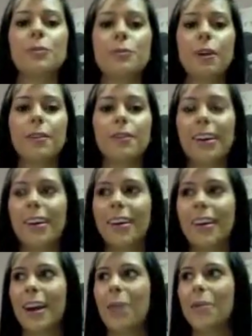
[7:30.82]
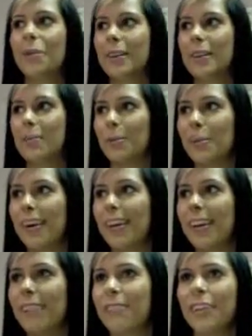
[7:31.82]
for all of Canada, and I would have been number 1
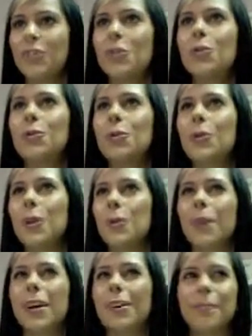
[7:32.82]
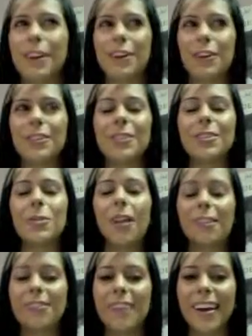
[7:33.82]
if like 2 or 1 of my girls
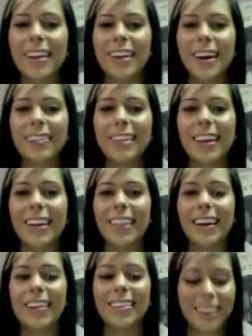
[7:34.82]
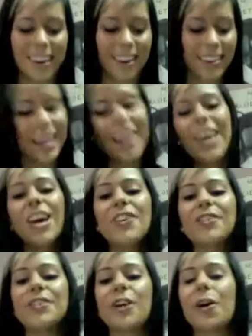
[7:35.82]
qualified, and I was like, that sucks.
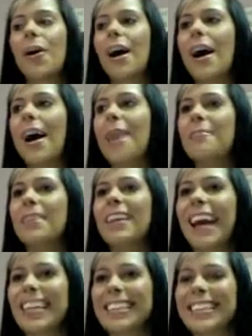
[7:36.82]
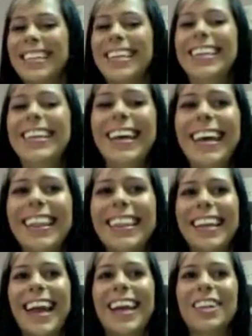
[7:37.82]
So
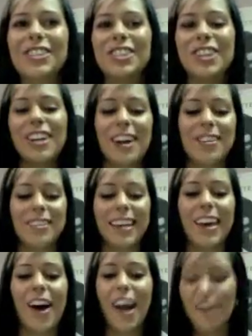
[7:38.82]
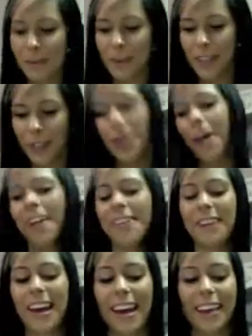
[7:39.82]
the next year, I was like, everyone's
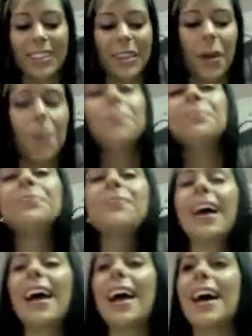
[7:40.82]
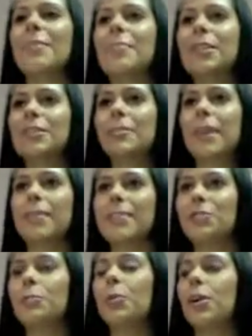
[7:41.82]
qualifying. So I had a picture of my
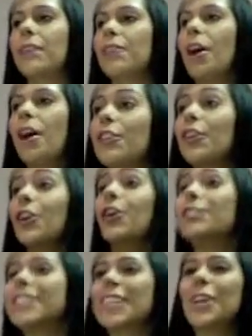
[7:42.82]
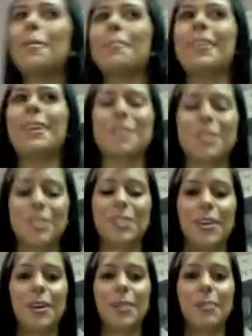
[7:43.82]
vision board of all the girls, ripping up their
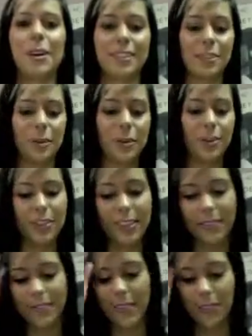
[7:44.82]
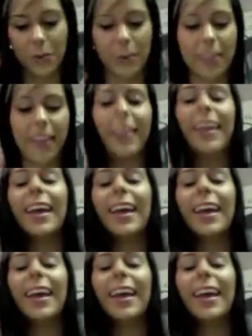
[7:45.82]
security deposits. So it's just a visual thing.